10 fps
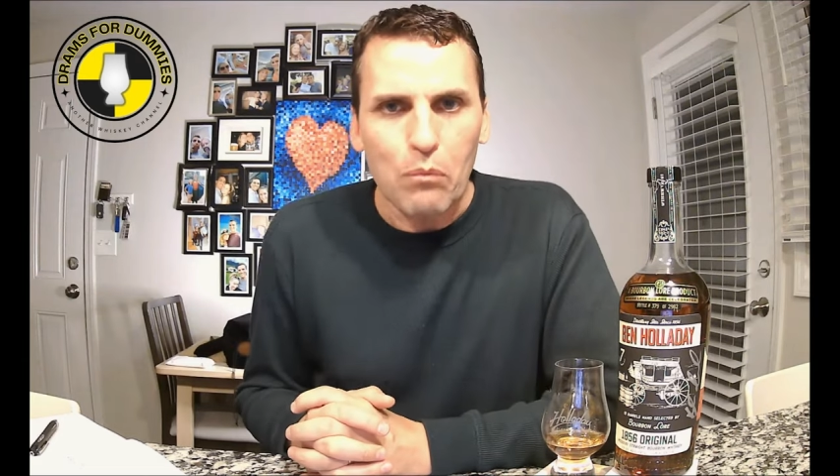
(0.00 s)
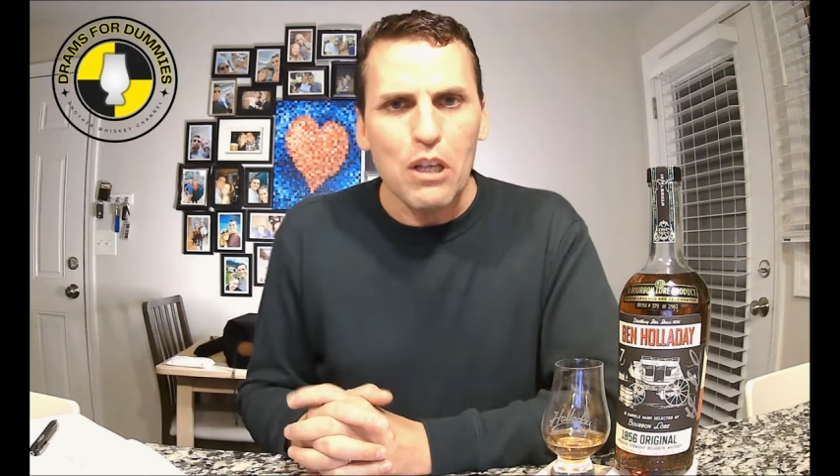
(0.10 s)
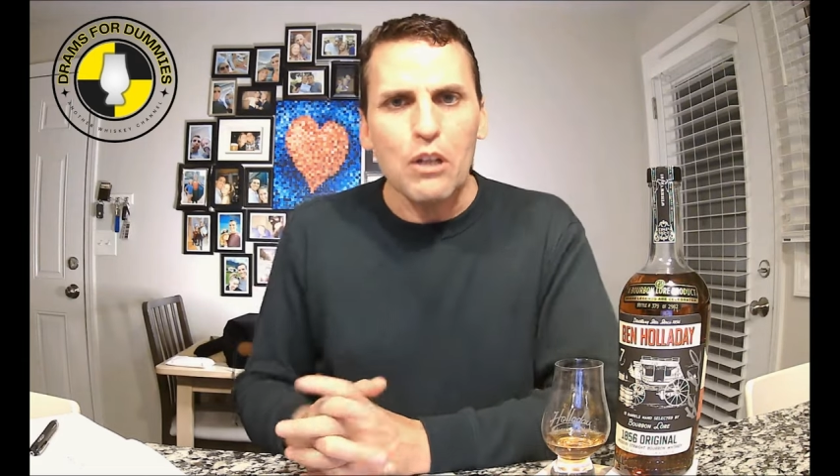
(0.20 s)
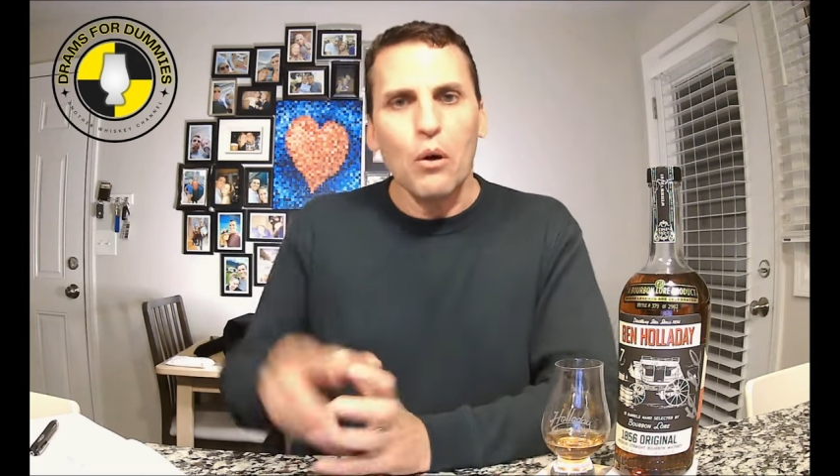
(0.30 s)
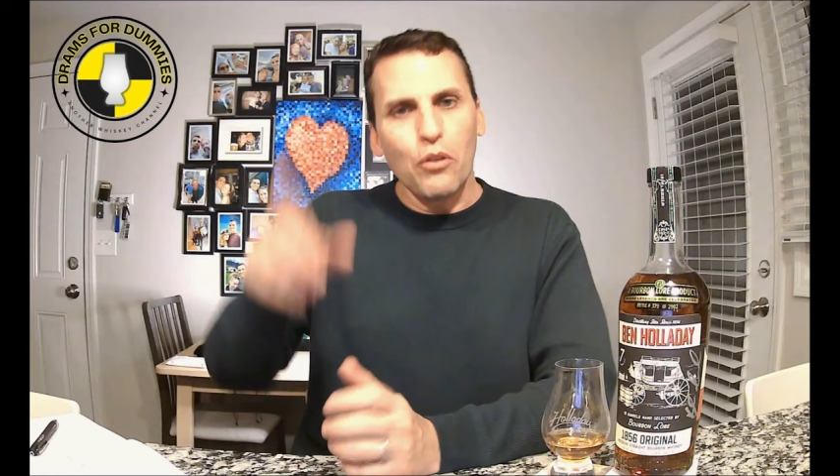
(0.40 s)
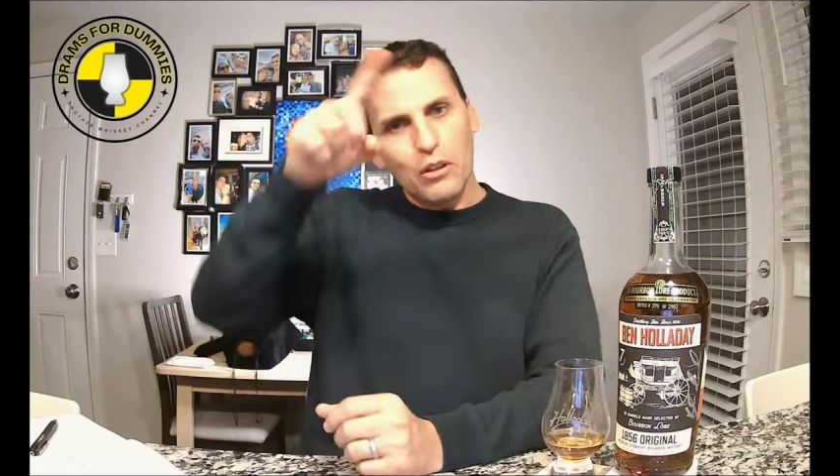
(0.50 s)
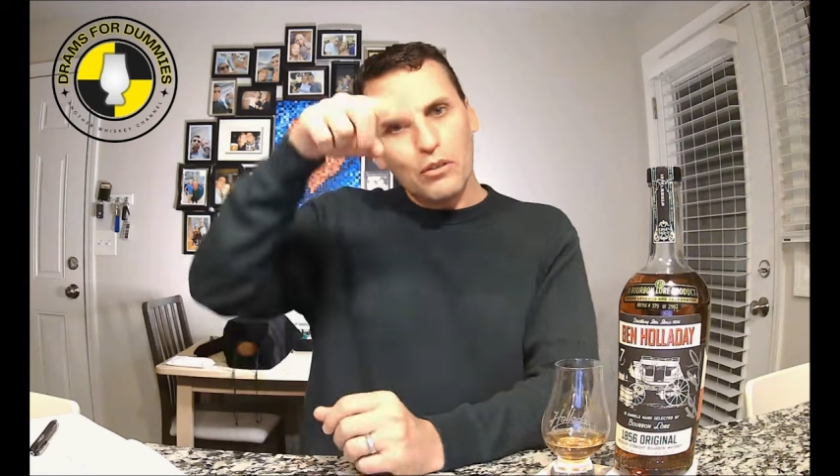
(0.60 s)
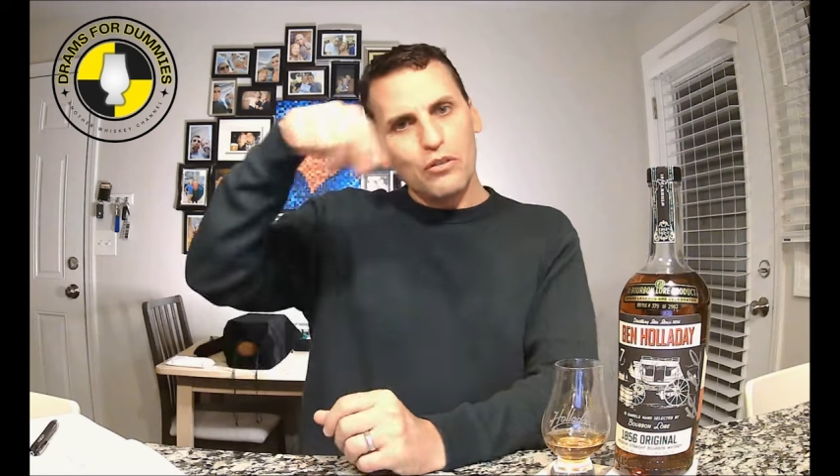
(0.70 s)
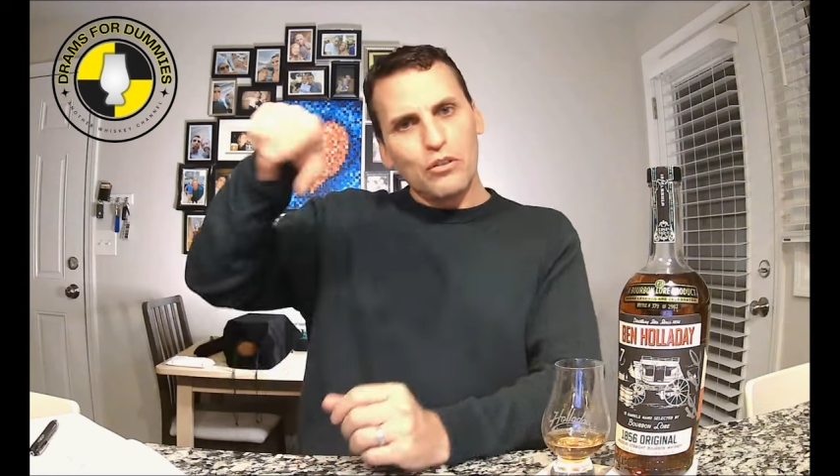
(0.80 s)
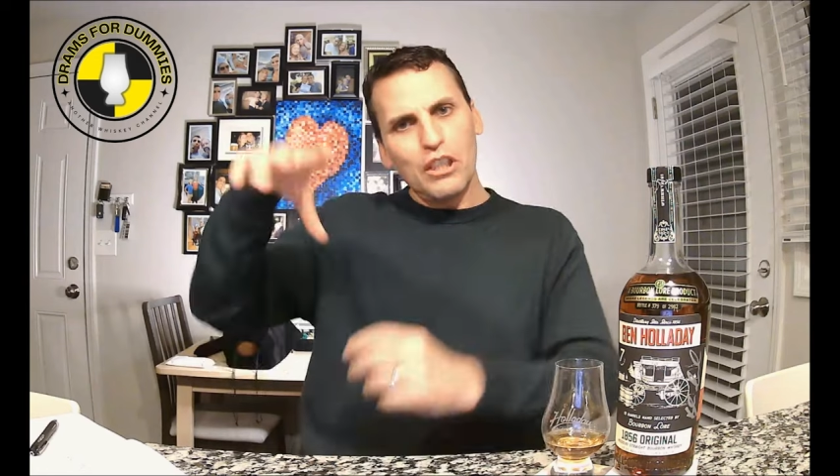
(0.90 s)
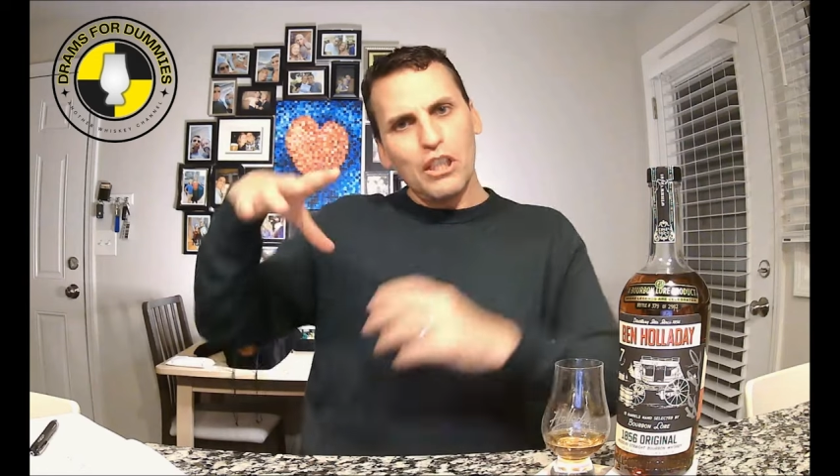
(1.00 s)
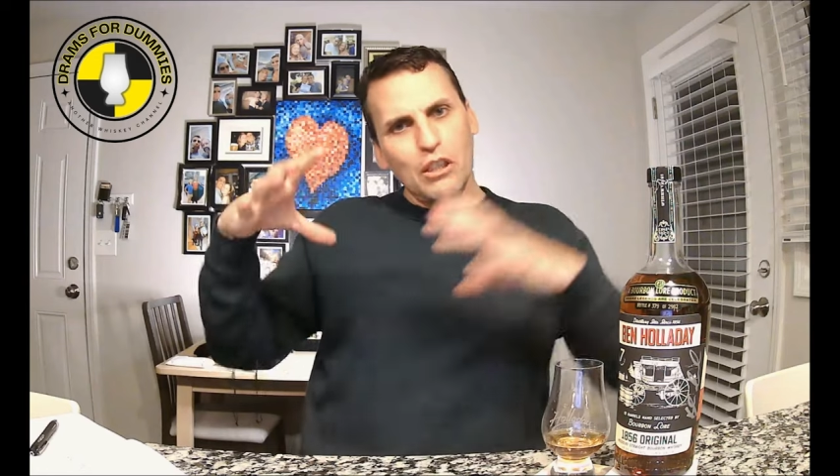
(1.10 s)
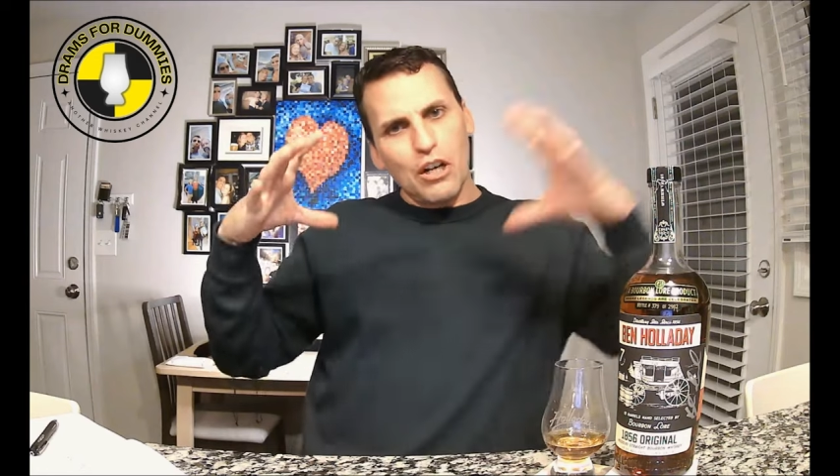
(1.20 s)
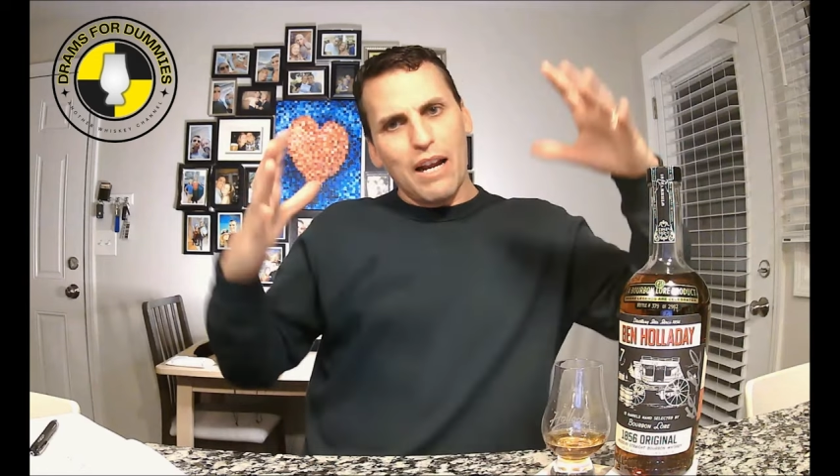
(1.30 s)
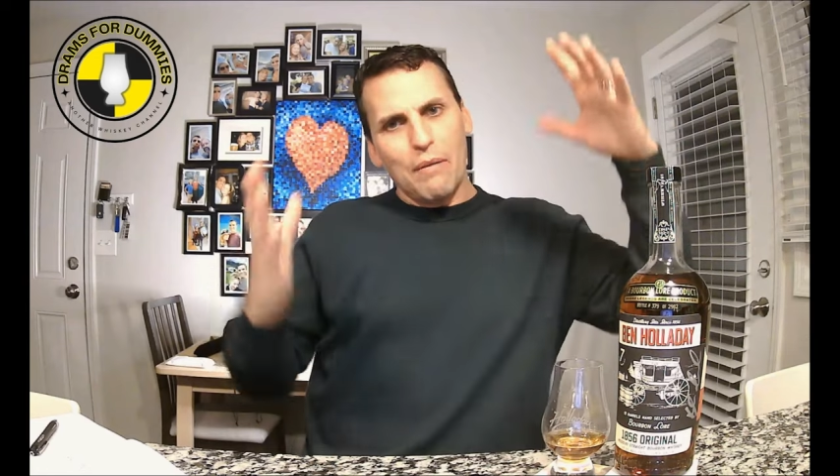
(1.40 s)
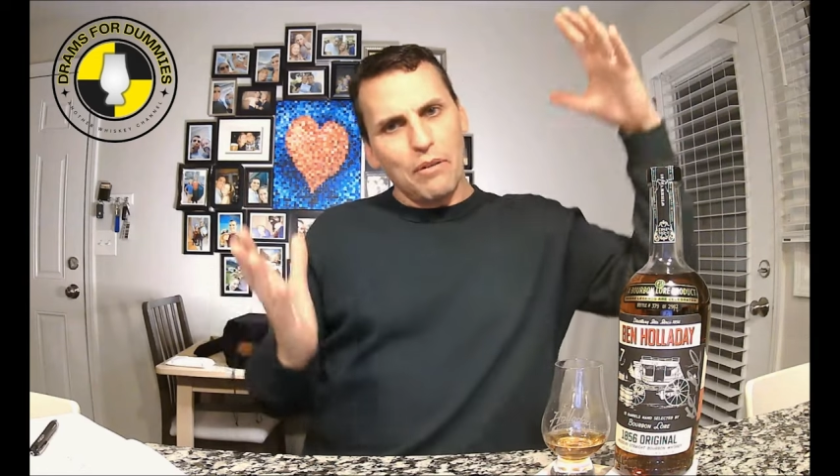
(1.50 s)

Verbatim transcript: But you know, the little screen grab,